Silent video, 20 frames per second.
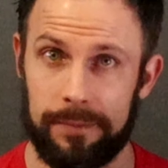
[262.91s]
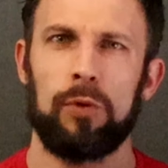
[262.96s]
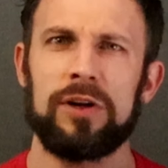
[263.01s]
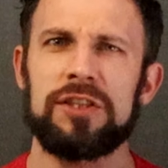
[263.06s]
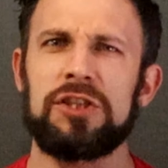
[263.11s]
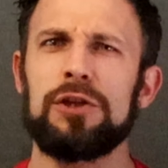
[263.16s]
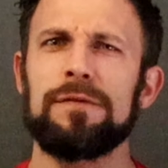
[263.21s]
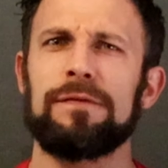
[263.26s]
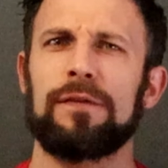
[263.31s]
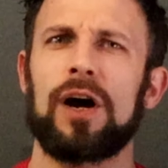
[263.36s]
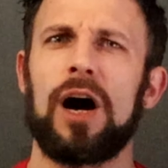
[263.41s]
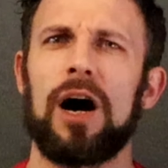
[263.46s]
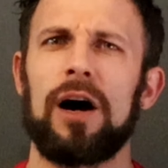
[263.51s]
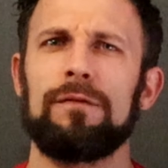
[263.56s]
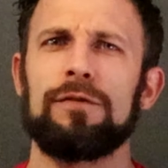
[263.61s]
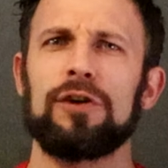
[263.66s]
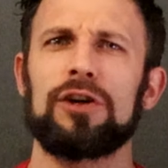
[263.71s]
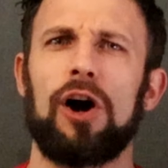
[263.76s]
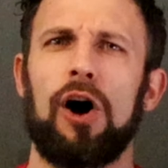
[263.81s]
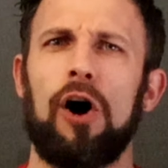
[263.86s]
Once you've
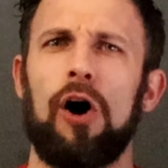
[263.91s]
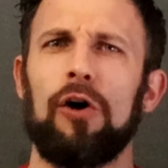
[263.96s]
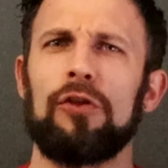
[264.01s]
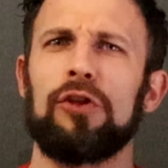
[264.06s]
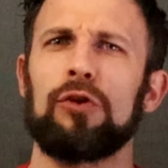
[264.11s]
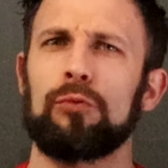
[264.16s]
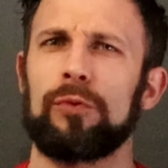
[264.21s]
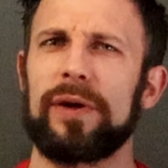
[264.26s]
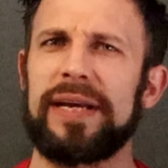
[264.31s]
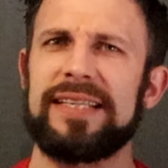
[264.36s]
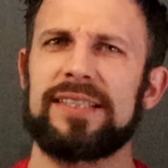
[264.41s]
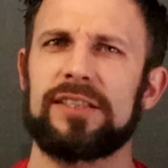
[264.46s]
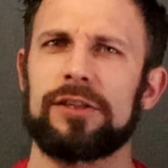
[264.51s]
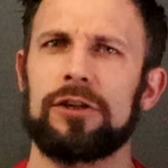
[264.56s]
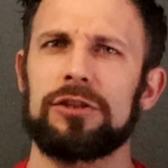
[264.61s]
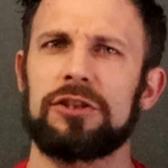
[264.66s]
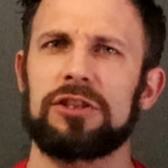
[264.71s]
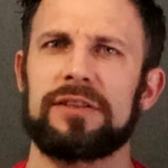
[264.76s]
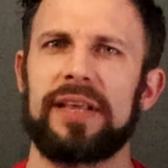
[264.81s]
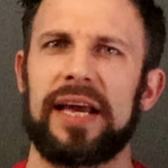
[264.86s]
covered all the
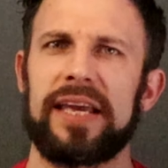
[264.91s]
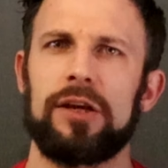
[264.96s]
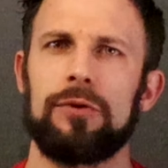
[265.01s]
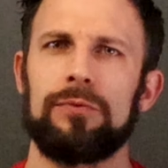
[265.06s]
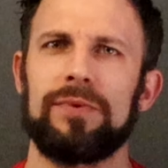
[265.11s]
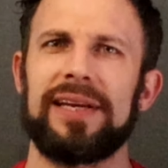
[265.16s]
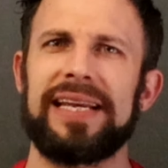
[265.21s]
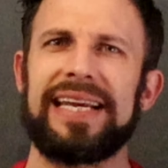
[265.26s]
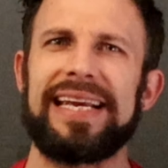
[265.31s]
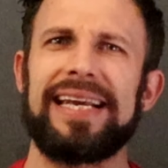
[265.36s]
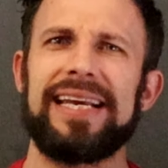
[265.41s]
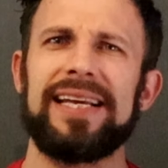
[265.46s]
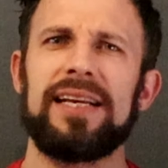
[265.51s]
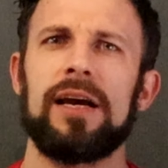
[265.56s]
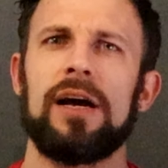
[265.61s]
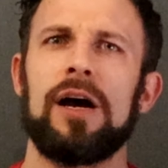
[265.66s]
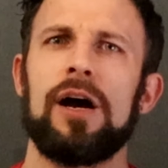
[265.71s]
research that you need,